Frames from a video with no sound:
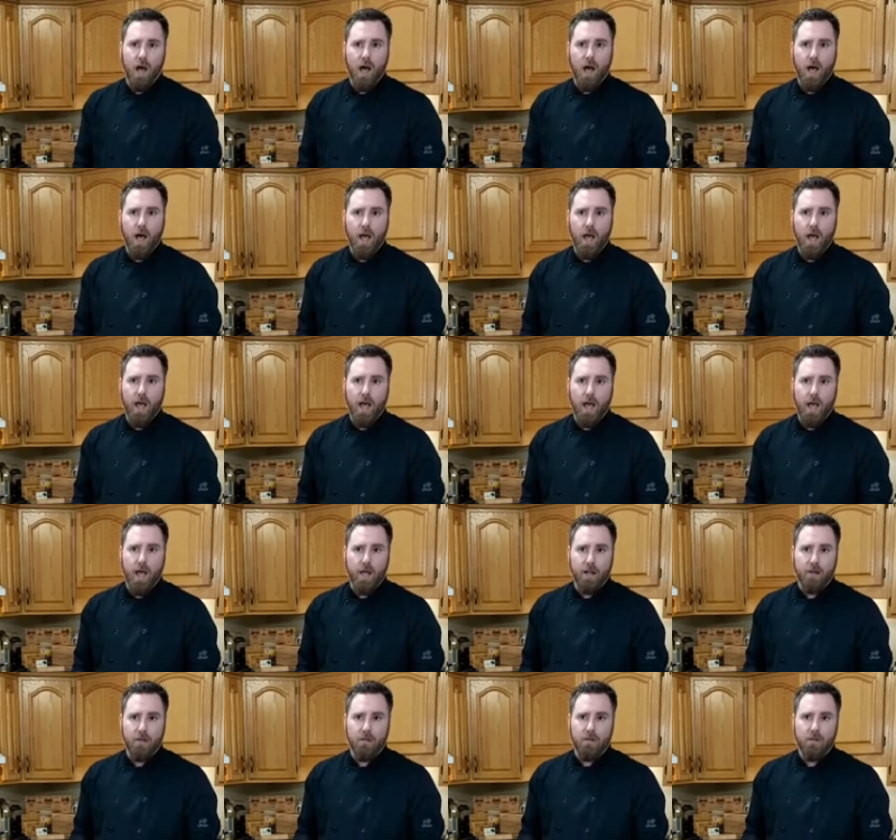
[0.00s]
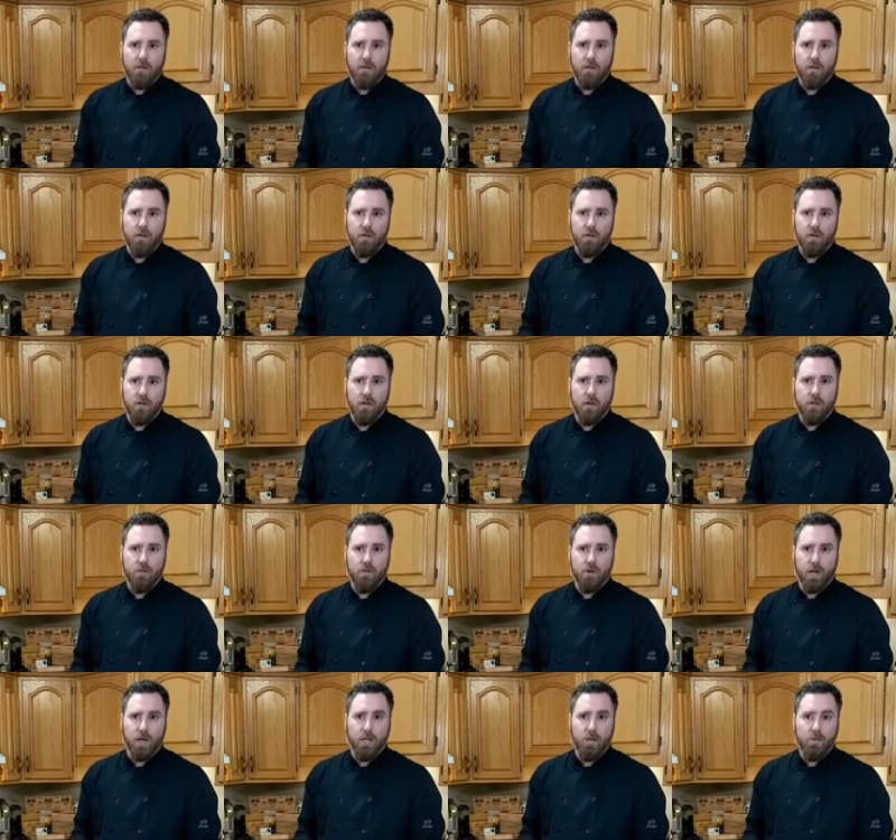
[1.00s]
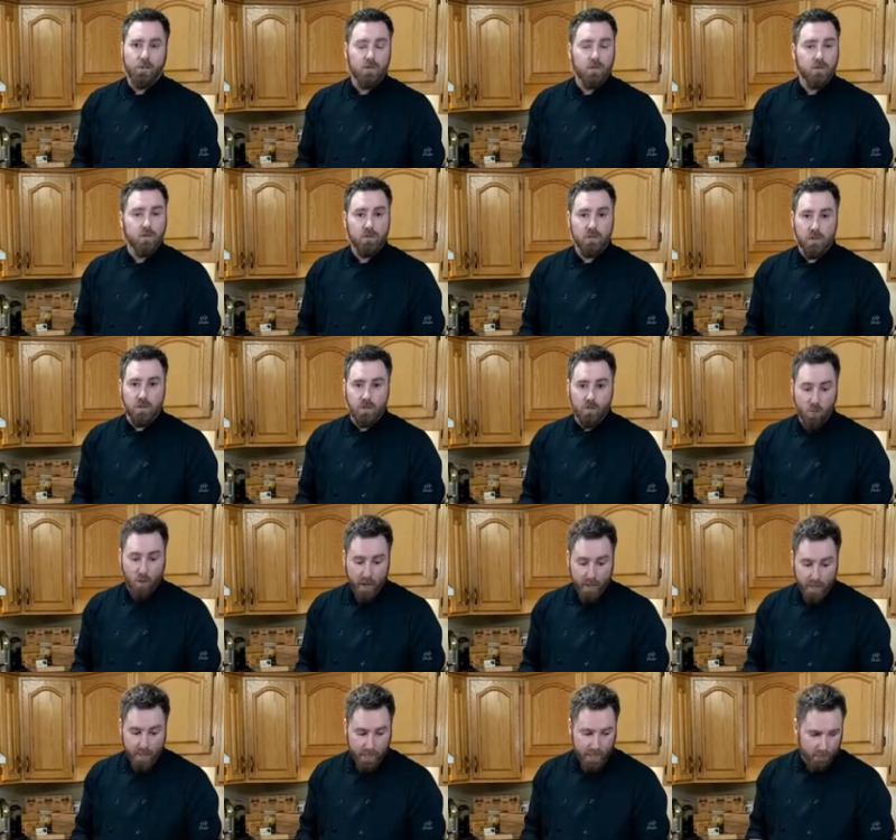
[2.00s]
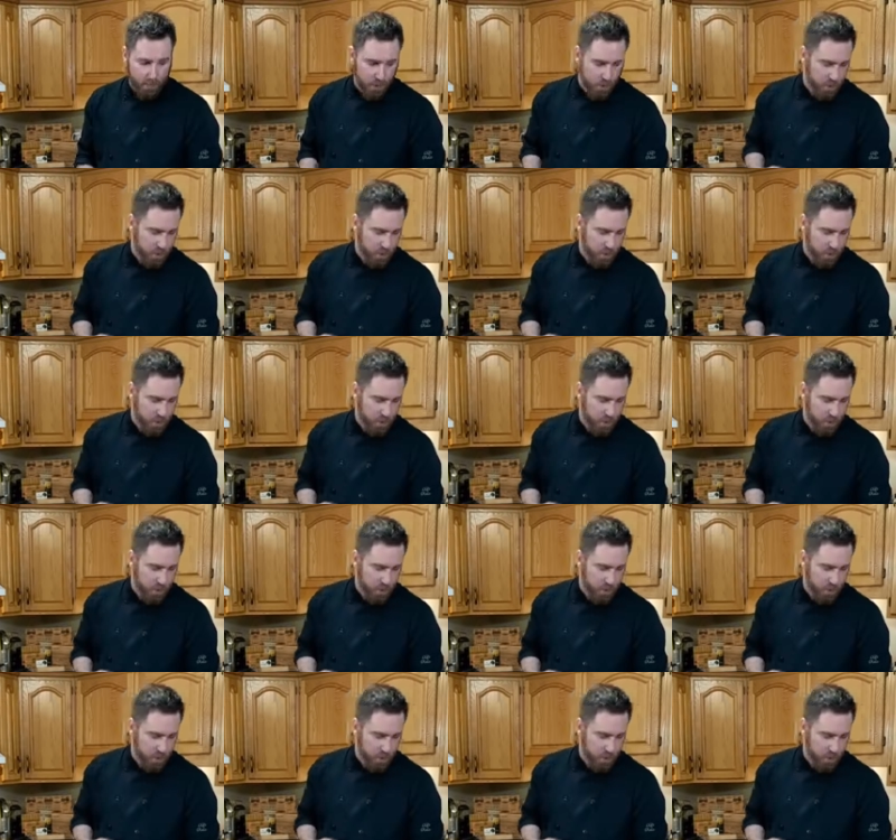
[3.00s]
And we're going to use some white